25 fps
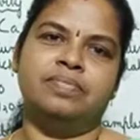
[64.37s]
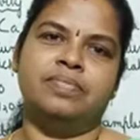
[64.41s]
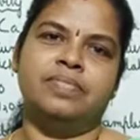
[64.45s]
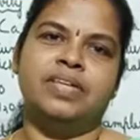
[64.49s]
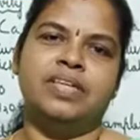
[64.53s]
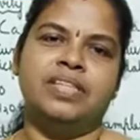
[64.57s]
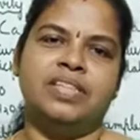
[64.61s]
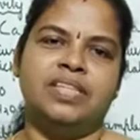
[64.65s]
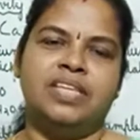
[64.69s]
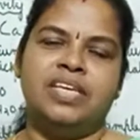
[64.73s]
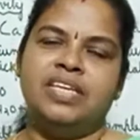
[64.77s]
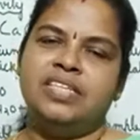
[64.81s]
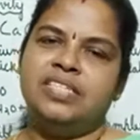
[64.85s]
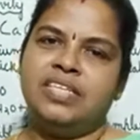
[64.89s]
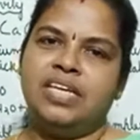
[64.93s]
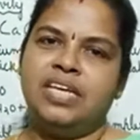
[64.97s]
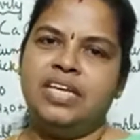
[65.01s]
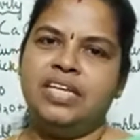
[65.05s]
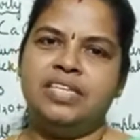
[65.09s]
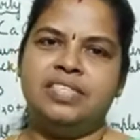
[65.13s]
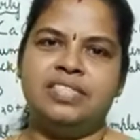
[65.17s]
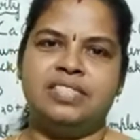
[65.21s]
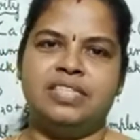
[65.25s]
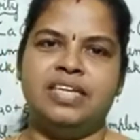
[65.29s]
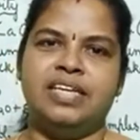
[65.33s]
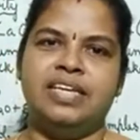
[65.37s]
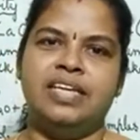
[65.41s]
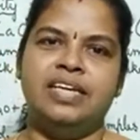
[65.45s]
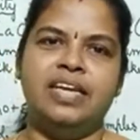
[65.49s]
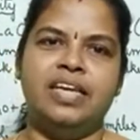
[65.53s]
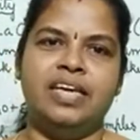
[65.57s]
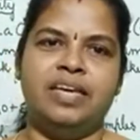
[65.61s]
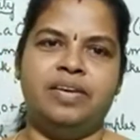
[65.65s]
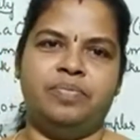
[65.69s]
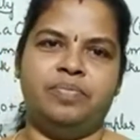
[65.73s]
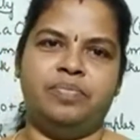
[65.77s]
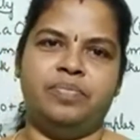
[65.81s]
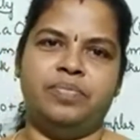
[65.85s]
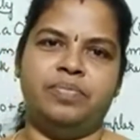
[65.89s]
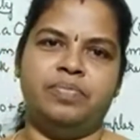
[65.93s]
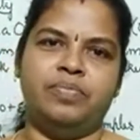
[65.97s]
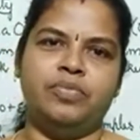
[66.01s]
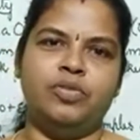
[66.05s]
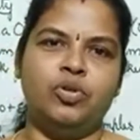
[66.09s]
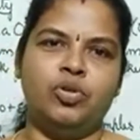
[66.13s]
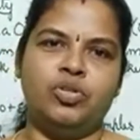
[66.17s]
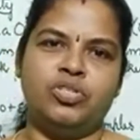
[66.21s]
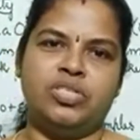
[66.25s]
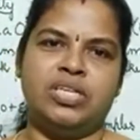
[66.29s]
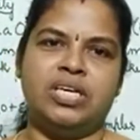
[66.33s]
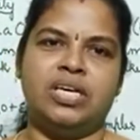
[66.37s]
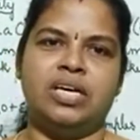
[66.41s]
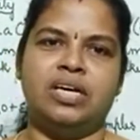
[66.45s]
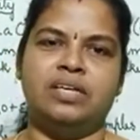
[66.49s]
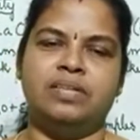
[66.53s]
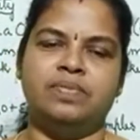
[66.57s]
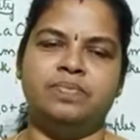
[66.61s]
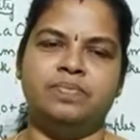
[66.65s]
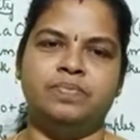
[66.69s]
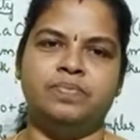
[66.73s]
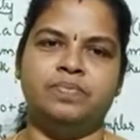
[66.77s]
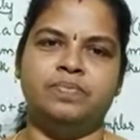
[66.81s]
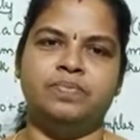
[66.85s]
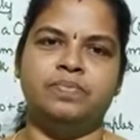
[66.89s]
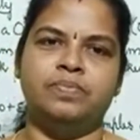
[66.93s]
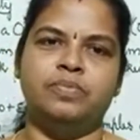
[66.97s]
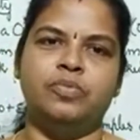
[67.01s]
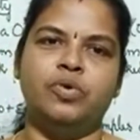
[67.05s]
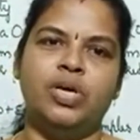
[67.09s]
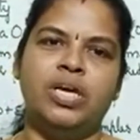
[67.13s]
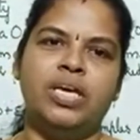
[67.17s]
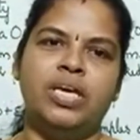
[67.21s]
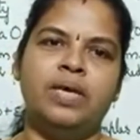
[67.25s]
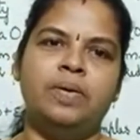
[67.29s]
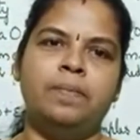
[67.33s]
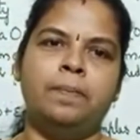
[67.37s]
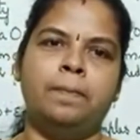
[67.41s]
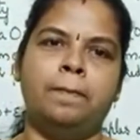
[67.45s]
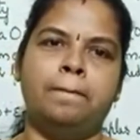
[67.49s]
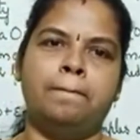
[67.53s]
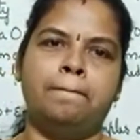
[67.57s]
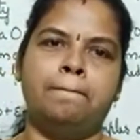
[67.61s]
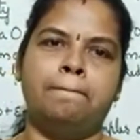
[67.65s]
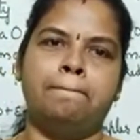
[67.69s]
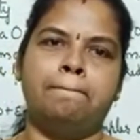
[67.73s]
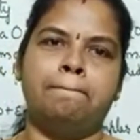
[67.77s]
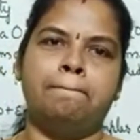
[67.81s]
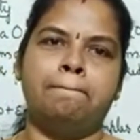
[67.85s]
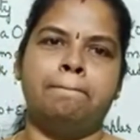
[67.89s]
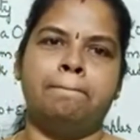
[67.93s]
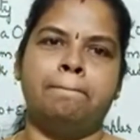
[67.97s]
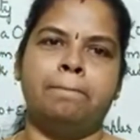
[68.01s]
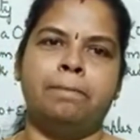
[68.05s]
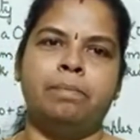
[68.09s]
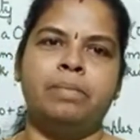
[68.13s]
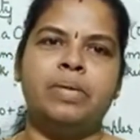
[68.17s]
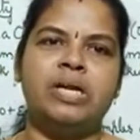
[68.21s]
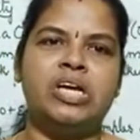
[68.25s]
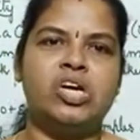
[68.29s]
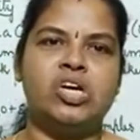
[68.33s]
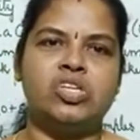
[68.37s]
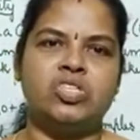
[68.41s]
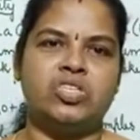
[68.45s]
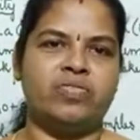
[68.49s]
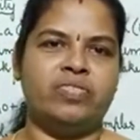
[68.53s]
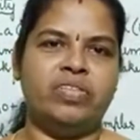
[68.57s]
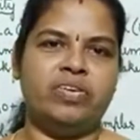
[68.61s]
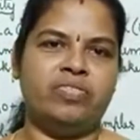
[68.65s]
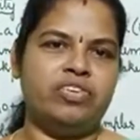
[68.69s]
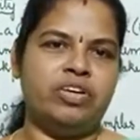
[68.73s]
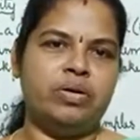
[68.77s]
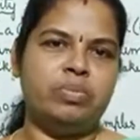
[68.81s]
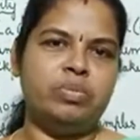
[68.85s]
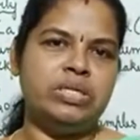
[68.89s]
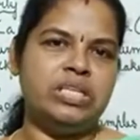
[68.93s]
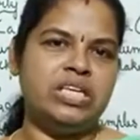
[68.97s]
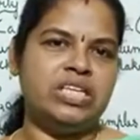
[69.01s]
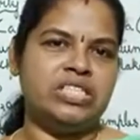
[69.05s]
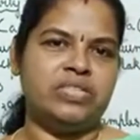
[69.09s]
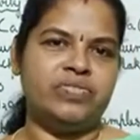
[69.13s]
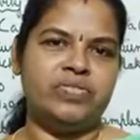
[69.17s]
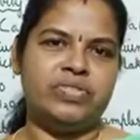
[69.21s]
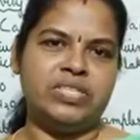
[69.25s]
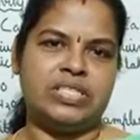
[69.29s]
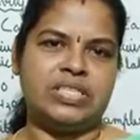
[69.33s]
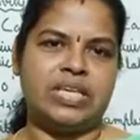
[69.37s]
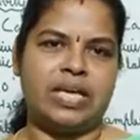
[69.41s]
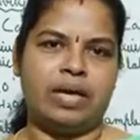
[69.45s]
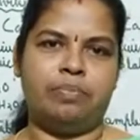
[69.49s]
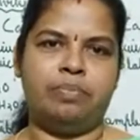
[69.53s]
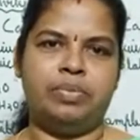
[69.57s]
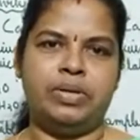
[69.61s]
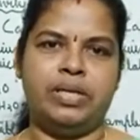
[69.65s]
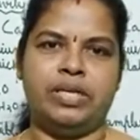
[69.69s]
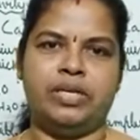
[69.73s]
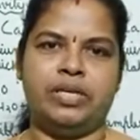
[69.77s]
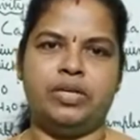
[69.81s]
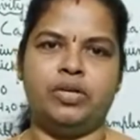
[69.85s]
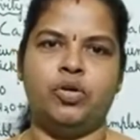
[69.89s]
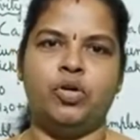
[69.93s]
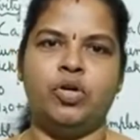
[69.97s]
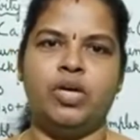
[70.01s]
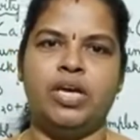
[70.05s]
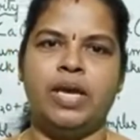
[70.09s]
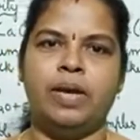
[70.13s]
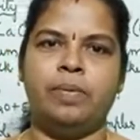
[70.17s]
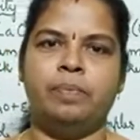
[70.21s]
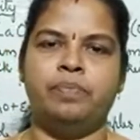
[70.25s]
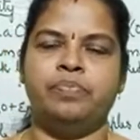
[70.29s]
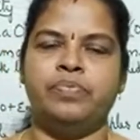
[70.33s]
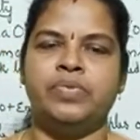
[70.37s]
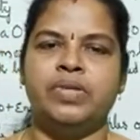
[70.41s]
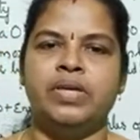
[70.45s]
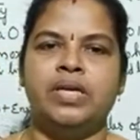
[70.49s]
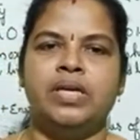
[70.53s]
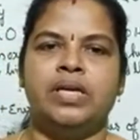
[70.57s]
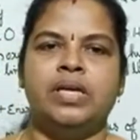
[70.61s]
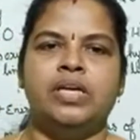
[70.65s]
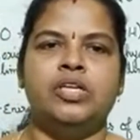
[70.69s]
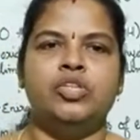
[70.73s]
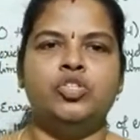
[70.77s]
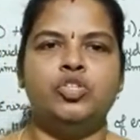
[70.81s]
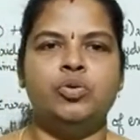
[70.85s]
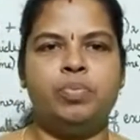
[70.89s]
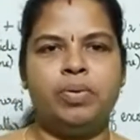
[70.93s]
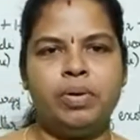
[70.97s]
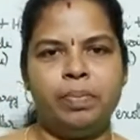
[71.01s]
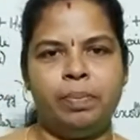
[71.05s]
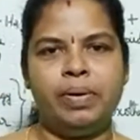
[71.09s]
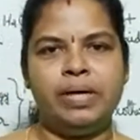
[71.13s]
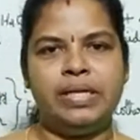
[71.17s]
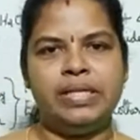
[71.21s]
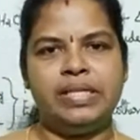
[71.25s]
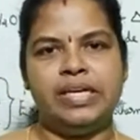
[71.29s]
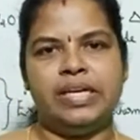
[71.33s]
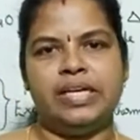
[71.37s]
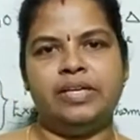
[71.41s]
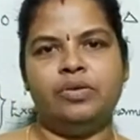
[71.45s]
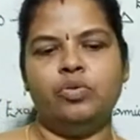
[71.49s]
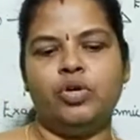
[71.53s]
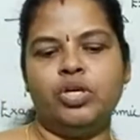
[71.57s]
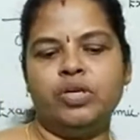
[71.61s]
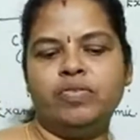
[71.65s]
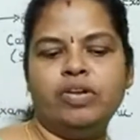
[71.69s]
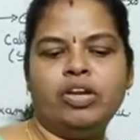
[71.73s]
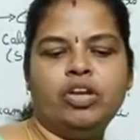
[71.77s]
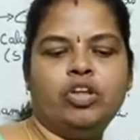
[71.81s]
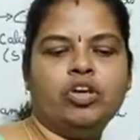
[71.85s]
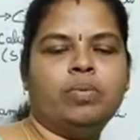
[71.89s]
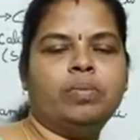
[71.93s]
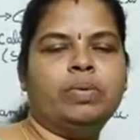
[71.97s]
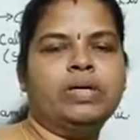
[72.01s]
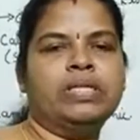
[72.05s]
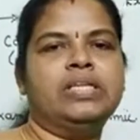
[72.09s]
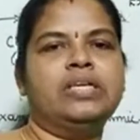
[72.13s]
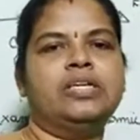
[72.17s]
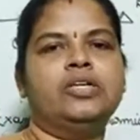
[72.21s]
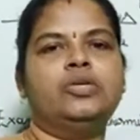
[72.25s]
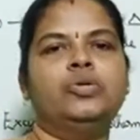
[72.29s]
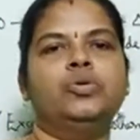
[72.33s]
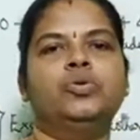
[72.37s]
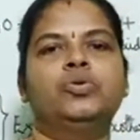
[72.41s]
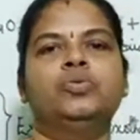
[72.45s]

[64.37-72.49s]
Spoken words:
They tell it's idli, dosa. Why? Because of the fermentation which is happening, okay? To prepare that, what will your mother do?